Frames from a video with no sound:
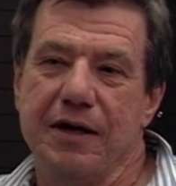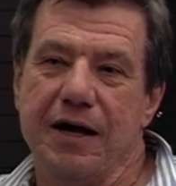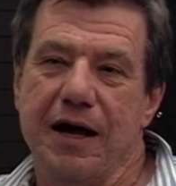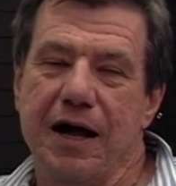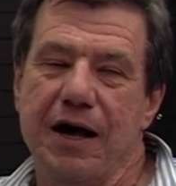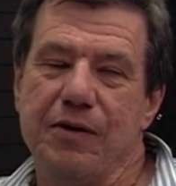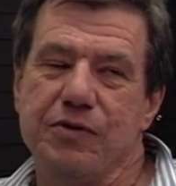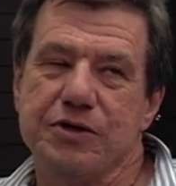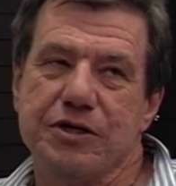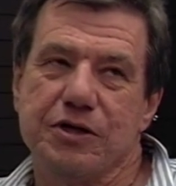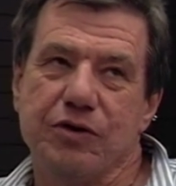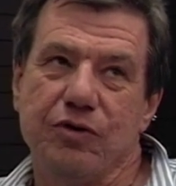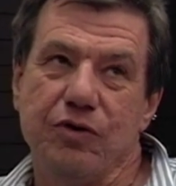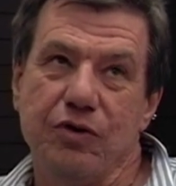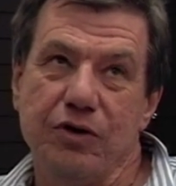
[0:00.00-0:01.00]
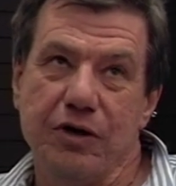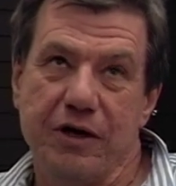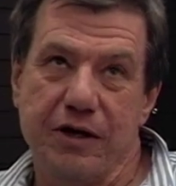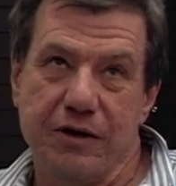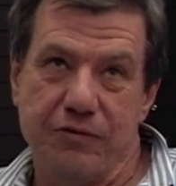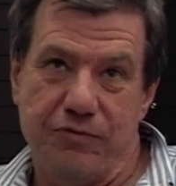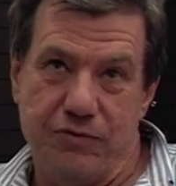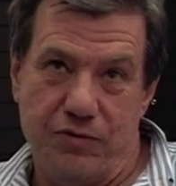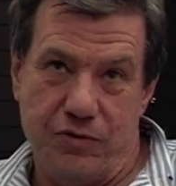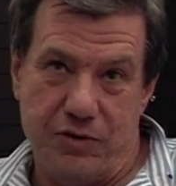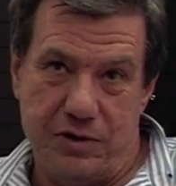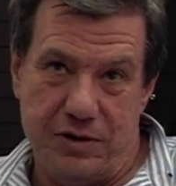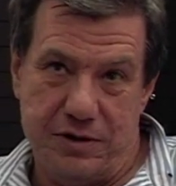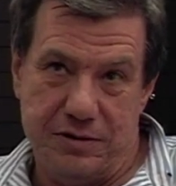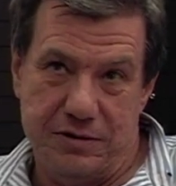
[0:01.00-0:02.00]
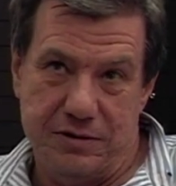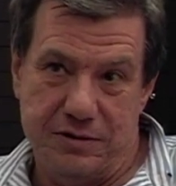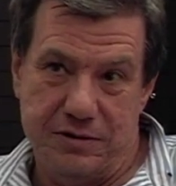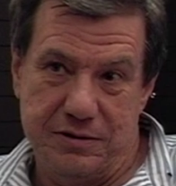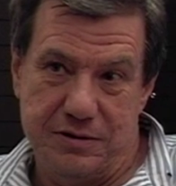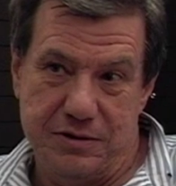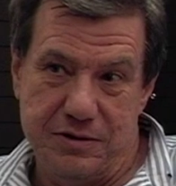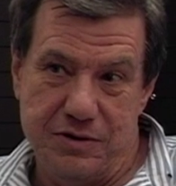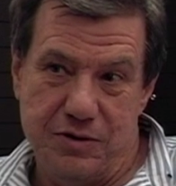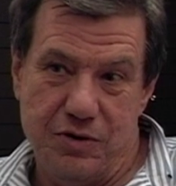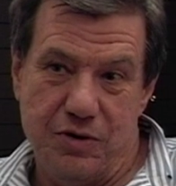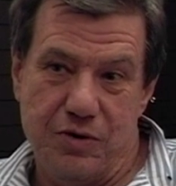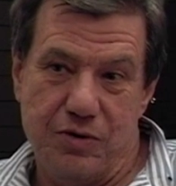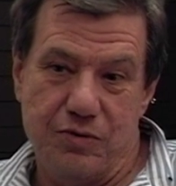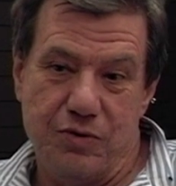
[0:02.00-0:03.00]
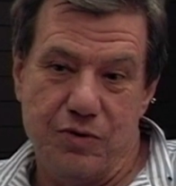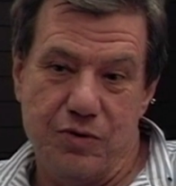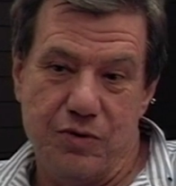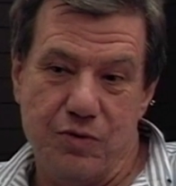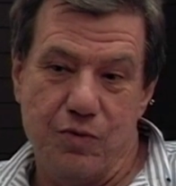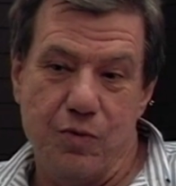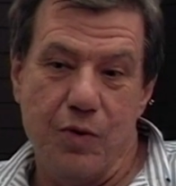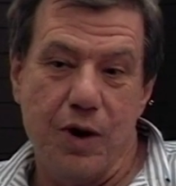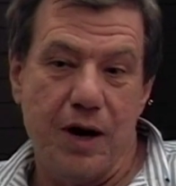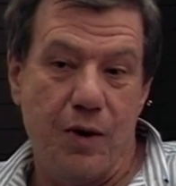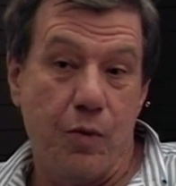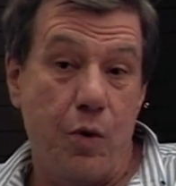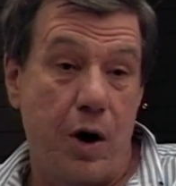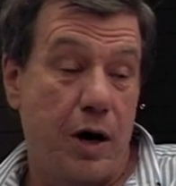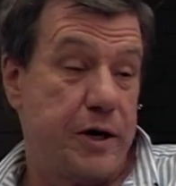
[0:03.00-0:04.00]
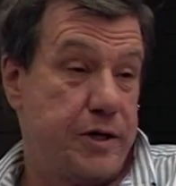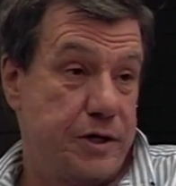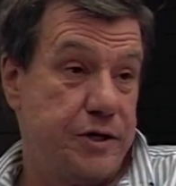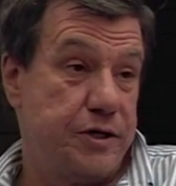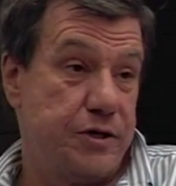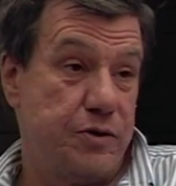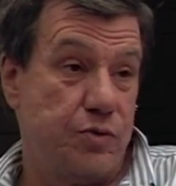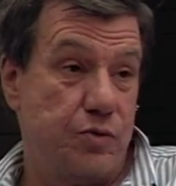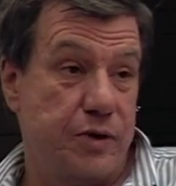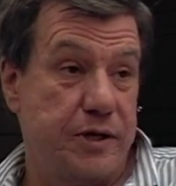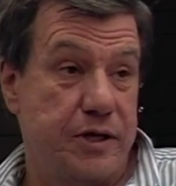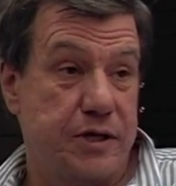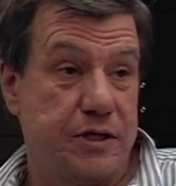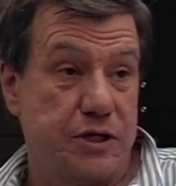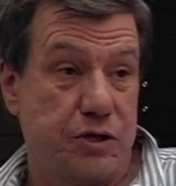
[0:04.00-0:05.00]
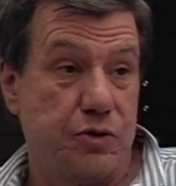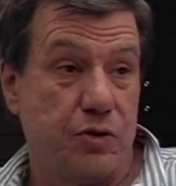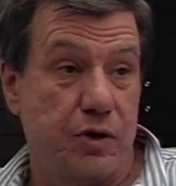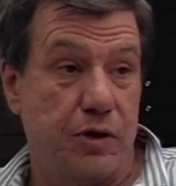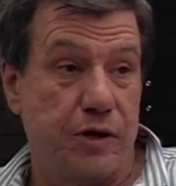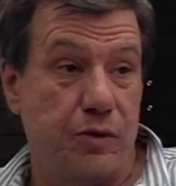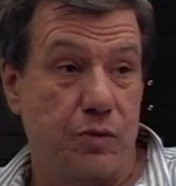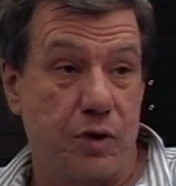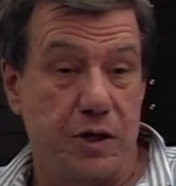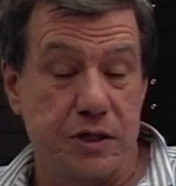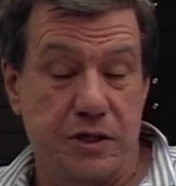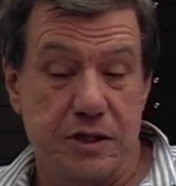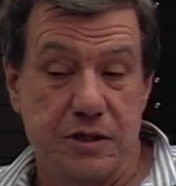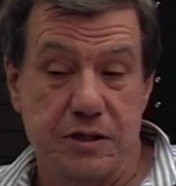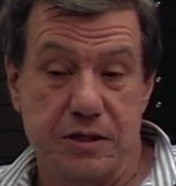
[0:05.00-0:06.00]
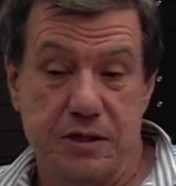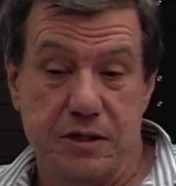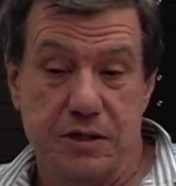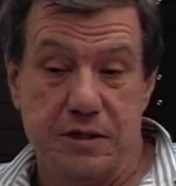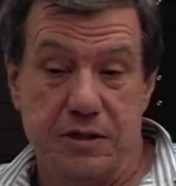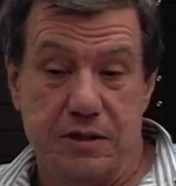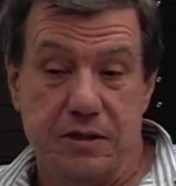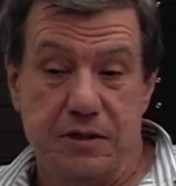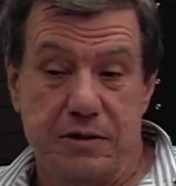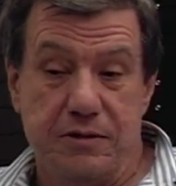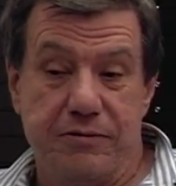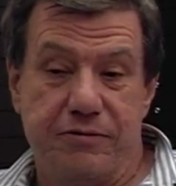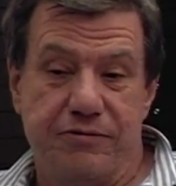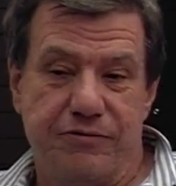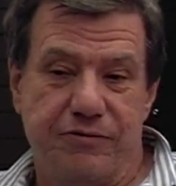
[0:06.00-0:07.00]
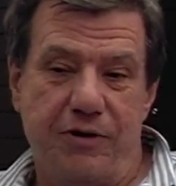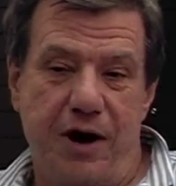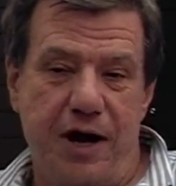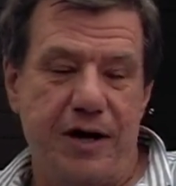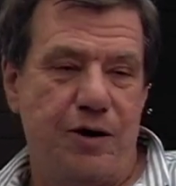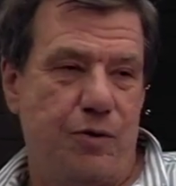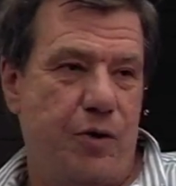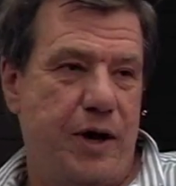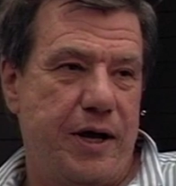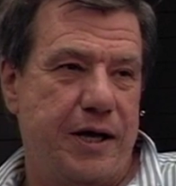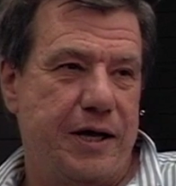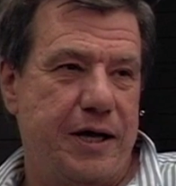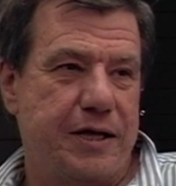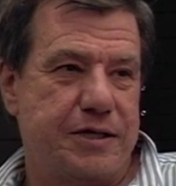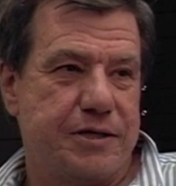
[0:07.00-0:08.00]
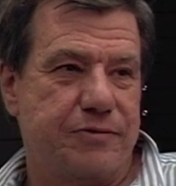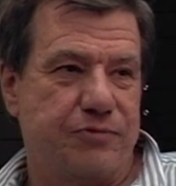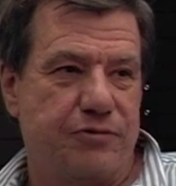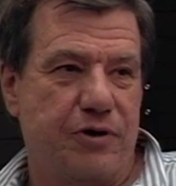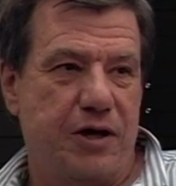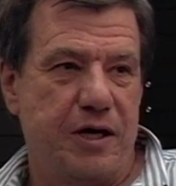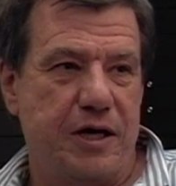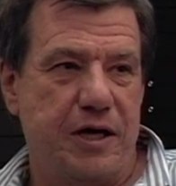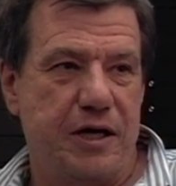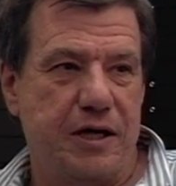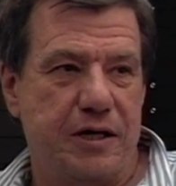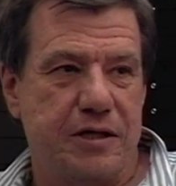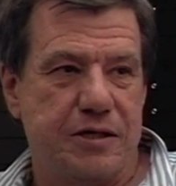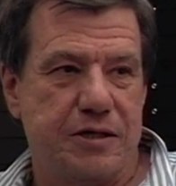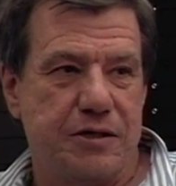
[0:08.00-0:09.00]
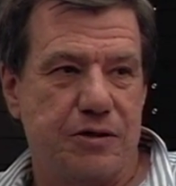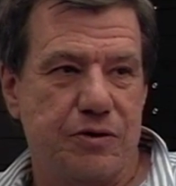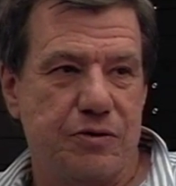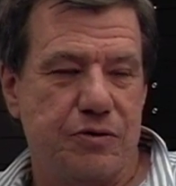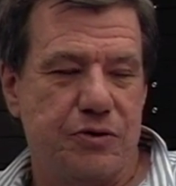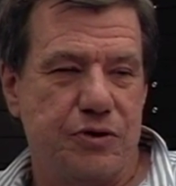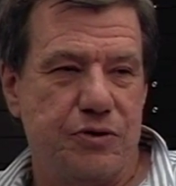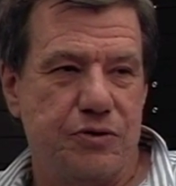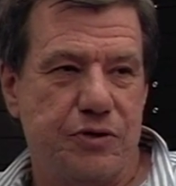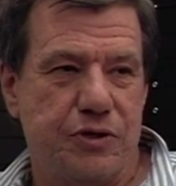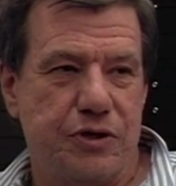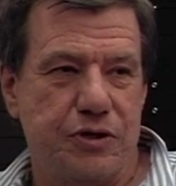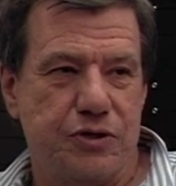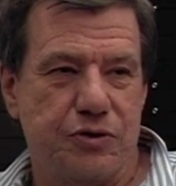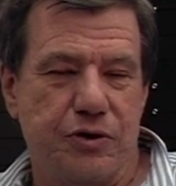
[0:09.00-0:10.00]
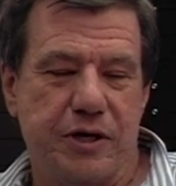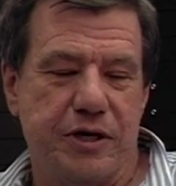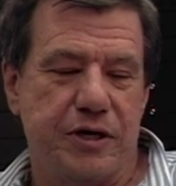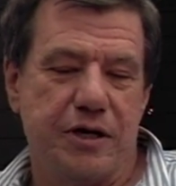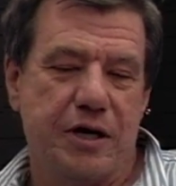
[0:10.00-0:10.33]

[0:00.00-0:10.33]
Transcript: I was looking for, or what I wanted to do with the story was find a way to get some fun in it so that you could enjoy it.